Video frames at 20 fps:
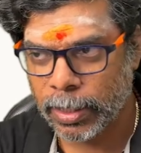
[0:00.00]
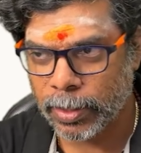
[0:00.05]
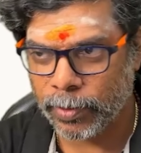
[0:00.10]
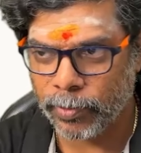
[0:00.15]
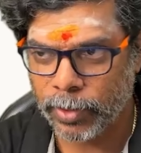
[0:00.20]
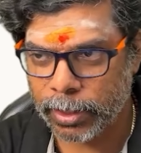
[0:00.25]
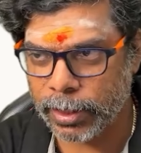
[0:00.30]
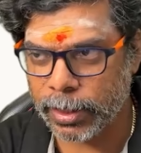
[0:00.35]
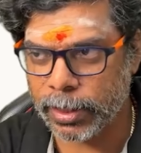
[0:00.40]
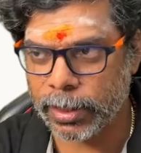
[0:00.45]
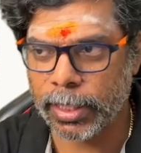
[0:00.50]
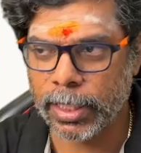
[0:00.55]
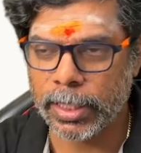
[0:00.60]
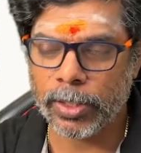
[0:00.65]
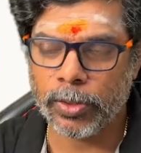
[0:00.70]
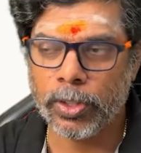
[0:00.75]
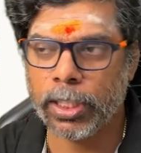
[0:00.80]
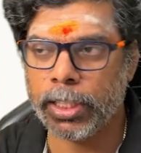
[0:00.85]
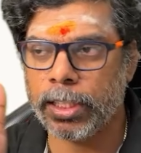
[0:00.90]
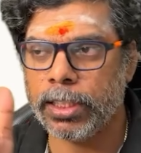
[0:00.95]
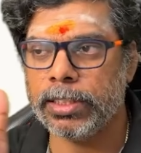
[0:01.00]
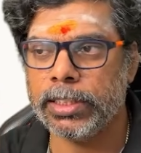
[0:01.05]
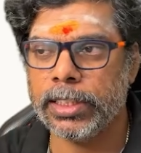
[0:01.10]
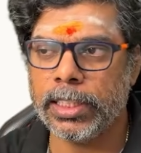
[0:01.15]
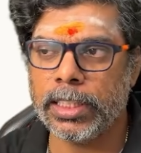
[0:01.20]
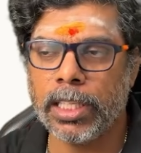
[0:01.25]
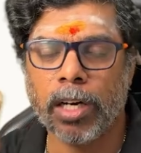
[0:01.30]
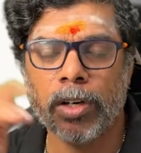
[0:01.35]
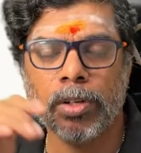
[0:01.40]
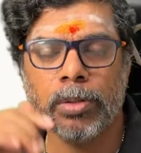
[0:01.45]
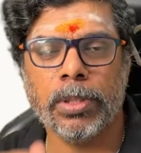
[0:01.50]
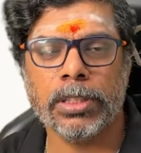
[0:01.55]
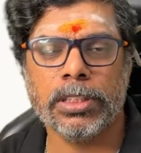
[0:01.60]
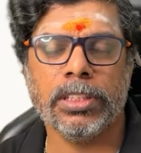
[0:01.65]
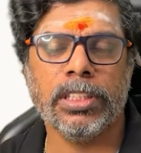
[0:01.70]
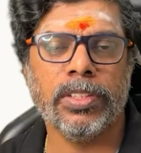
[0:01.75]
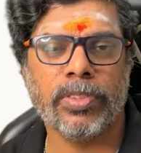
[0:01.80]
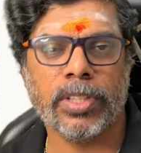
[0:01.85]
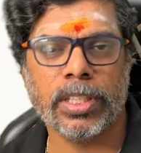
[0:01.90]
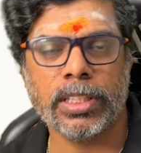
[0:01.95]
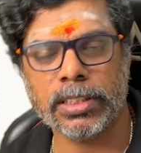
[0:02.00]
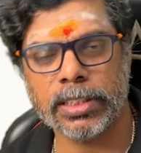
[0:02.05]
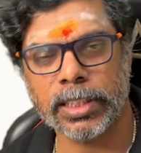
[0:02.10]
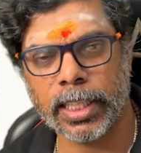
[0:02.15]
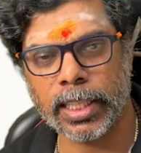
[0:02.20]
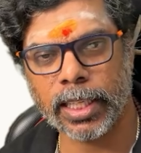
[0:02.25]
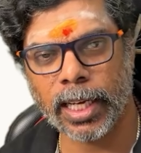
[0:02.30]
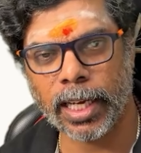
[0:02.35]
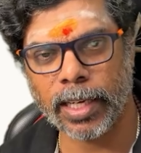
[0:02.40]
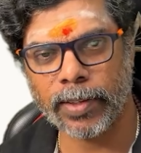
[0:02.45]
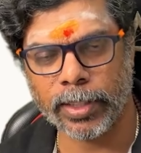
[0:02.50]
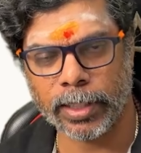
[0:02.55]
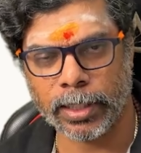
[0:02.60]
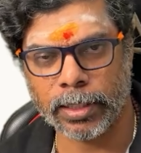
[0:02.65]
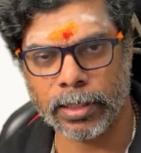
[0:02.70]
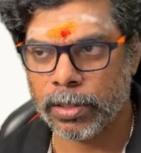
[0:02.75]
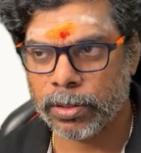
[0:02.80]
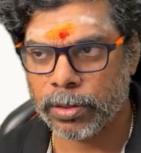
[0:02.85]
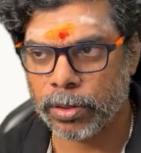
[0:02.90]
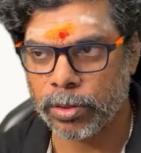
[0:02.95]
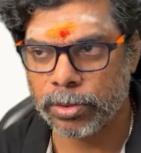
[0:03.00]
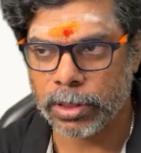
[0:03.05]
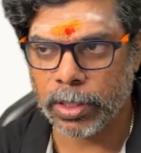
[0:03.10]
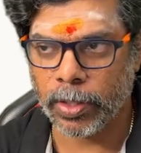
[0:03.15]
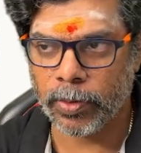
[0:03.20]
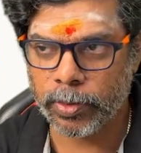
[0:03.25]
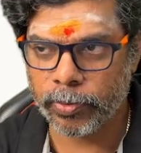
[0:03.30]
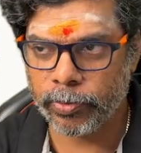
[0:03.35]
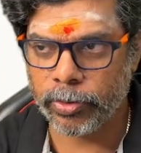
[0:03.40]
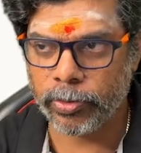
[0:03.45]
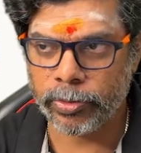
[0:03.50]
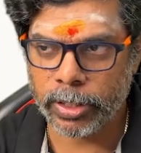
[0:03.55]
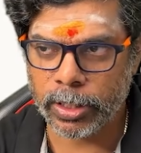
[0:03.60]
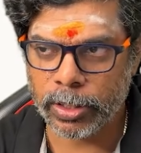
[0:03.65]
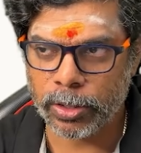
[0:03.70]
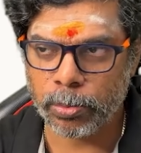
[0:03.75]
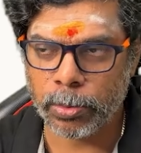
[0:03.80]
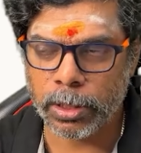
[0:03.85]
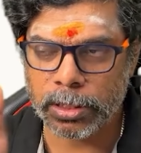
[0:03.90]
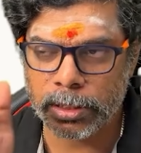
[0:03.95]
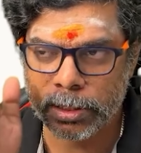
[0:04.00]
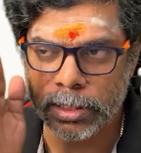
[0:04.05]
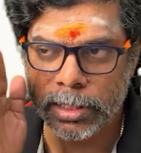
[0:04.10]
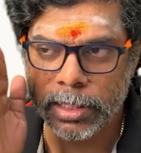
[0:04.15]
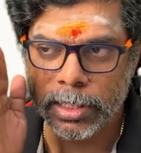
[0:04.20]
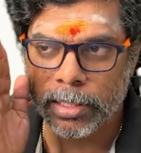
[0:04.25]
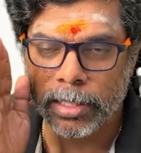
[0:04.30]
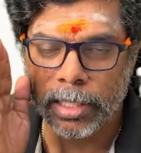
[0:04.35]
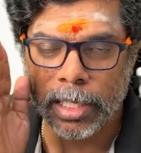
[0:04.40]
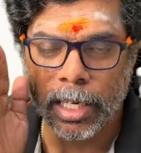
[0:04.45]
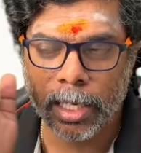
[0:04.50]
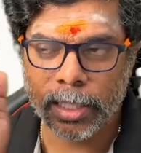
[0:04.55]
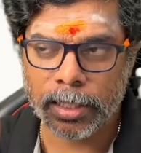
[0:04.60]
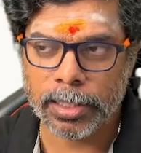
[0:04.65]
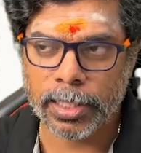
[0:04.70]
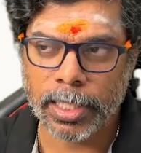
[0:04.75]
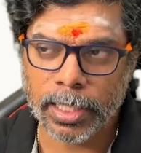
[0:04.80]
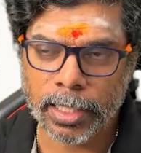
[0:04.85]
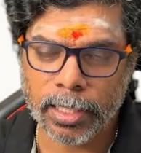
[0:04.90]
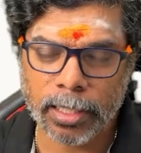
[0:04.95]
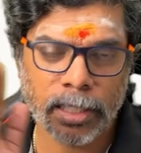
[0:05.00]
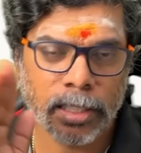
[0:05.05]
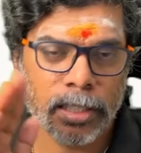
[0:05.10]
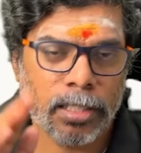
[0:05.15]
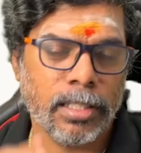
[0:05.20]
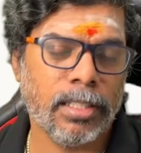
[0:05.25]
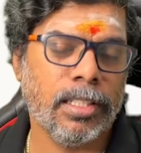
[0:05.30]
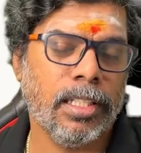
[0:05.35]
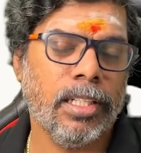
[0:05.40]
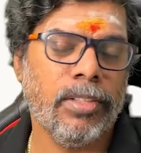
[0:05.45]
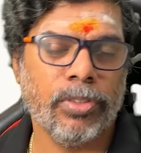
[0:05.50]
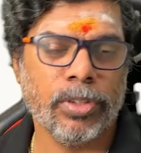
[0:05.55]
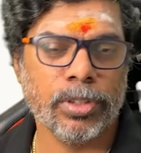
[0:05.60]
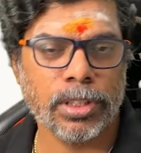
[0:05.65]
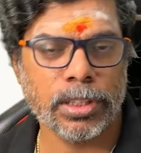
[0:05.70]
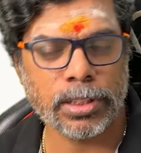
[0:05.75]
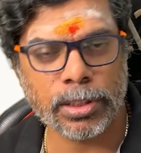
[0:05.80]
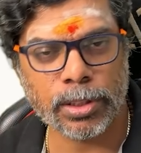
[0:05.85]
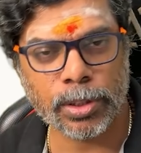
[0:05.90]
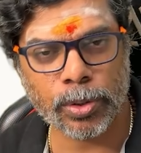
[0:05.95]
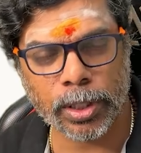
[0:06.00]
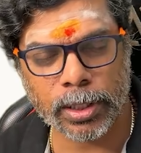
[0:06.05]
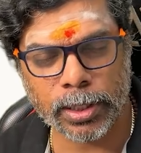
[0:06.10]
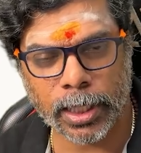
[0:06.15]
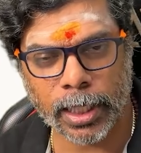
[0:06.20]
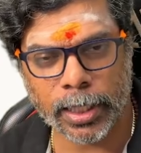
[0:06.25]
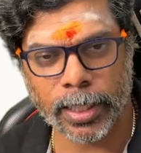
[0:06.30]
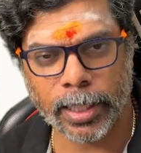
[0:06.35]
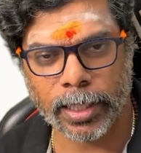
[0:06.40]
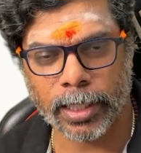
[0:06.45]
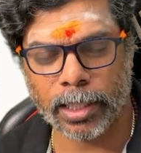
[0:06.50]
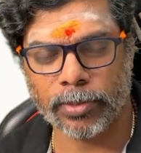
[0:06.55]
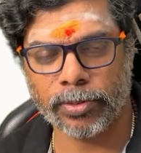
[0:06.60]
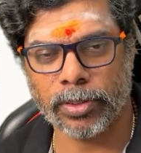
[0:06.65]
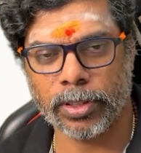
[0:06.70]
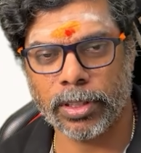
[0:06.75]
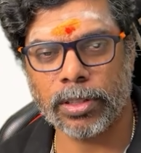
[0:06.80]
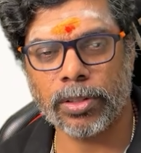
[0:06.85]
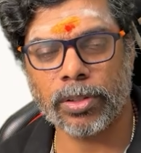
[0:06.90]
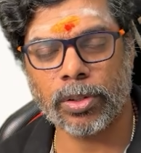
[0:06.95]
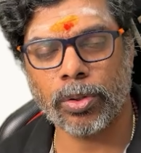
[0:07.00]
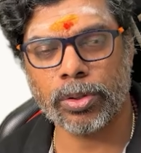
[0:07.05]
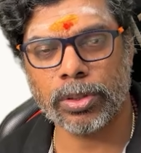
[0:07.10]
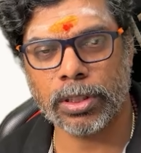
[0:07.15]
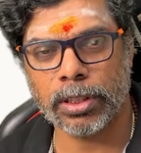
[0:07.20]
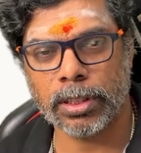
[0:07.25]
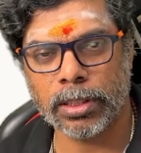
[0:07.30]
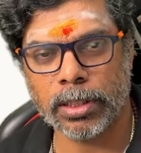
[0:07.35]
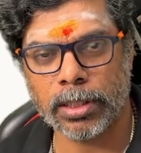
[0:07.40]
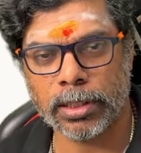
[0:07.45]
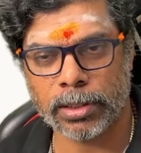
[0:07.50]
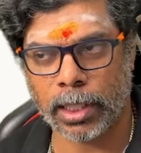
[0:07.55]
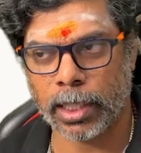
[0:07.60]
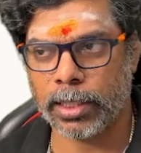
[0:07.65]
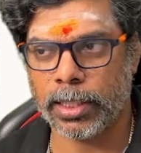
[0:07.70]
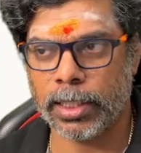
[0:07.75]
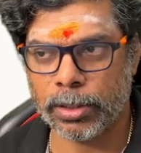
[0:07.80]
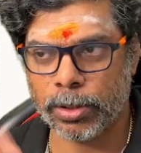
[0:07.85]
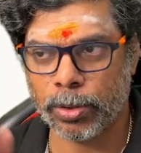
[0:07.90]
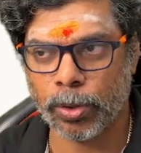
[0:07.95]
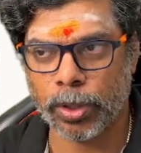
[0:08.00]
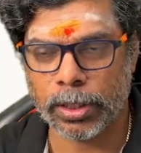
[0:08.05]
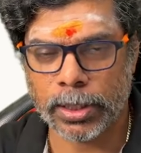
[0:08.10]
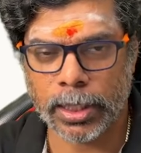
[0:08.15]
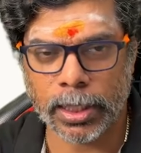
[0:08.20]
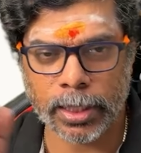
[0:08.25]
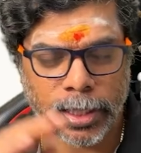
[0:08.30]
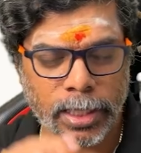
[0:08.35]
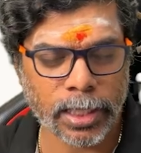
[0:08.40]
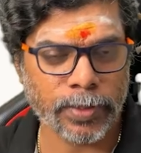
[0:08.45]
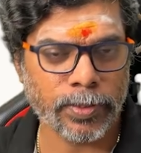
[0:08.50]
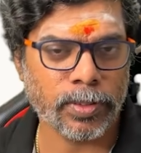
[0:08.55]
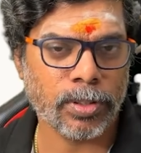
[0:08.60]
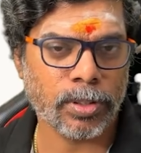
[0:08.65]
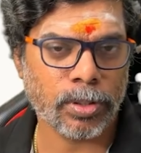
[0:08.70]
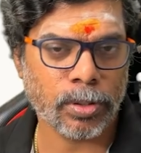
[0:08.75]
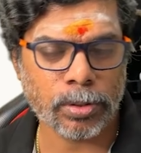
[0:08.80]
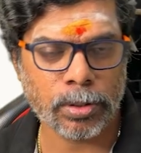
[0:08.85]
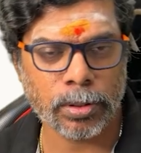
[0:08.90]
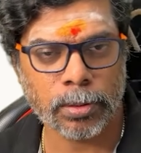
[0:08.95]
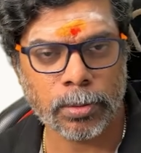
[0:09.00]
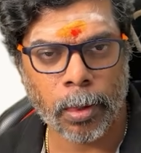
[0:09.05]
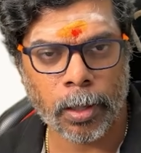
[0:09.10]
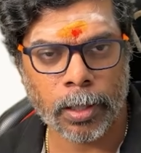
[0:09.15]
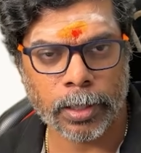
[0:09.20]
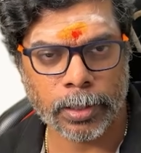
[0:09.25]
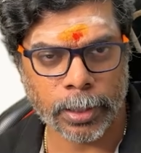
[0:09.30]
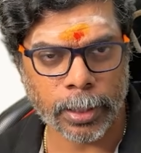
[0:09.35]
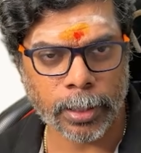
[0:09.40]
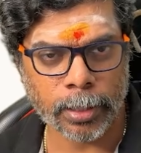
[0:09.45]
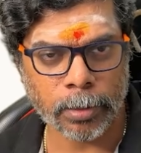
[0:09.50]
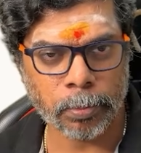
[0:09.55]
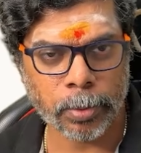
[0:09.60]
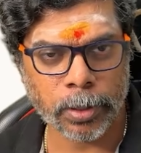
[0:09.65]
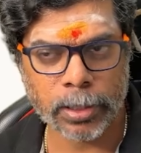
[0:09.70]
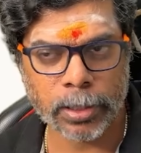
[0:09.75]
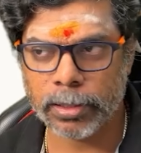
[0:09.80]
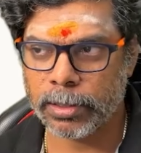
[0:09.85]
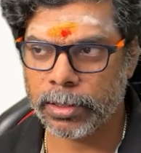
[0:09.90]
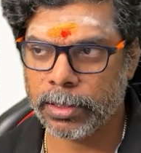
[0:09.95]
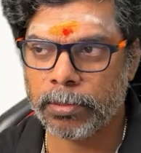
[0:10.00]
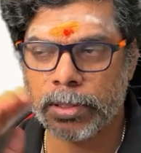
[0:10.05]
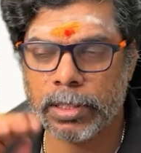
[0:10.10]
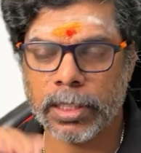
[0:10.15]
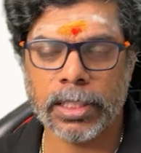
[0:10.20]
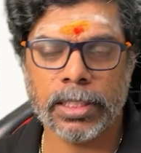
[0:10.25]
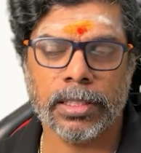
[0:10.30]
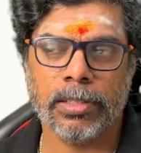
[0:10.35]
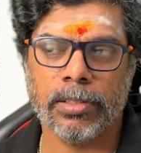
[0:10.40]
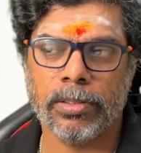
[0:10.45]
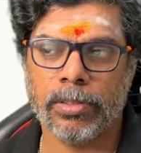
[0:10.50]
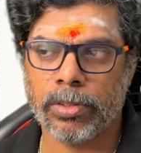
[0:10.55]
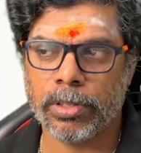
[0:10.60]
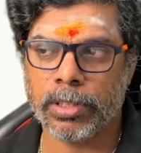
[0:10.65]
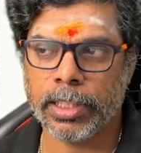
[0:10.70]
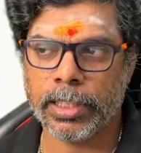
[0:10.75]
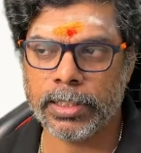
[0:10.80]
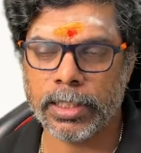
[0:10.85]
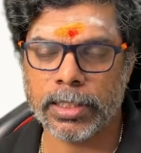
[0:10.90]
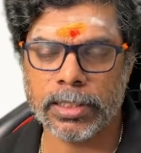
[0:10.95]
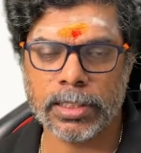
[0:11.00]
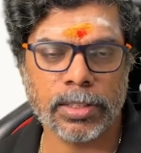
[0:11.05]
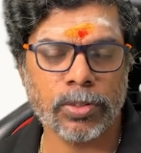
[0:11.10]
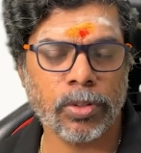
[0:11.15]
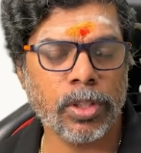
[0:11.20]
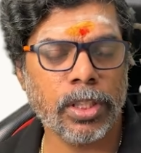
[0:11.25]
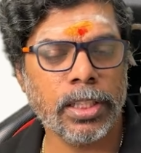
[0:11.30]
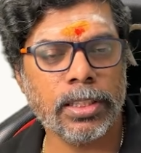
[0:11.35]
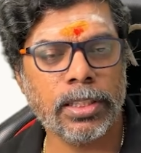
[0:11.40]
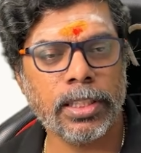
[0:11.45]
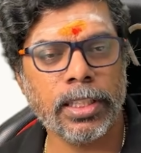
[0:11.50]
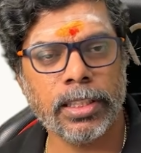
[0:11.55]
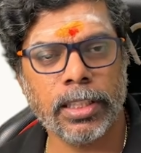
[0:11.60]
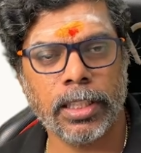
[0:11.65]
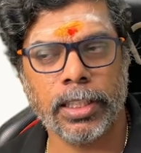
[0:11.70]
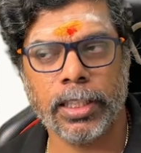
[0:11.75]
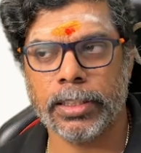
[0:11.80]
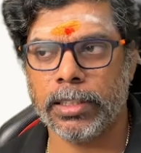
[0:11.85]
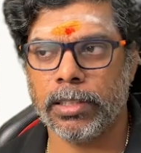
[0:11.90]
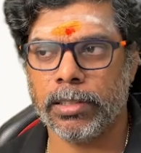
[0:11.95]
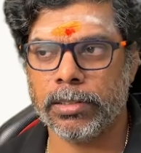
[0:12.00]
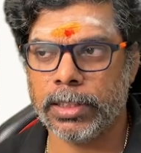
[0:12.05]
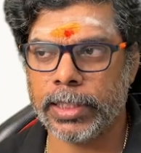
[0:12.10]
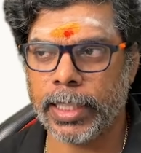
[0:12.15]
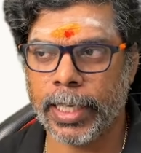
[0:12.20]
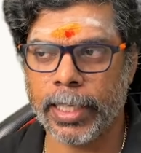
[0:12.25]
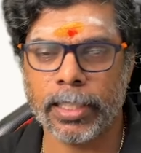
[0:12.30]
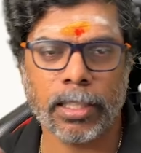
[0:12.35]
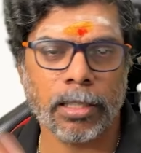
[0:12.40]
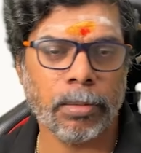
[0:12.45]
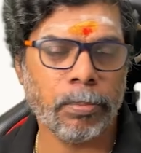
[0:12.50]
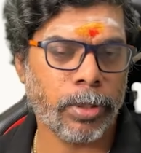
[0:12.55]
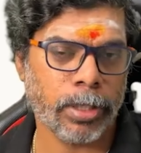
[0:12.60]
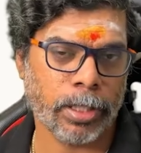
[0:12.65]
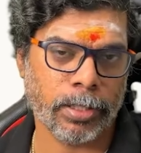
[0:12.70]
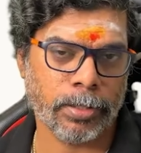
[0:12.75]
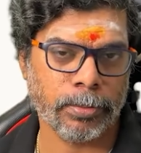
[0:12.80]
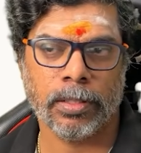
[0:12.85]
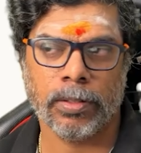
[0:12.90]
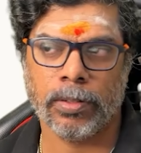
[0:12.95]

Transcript: Within that, you need to see how much difference they are having. So 752 means, are they, Infosys doing that kind of growth? Are they showing that kind of growth in their company? TCS is only 330, is a giant company.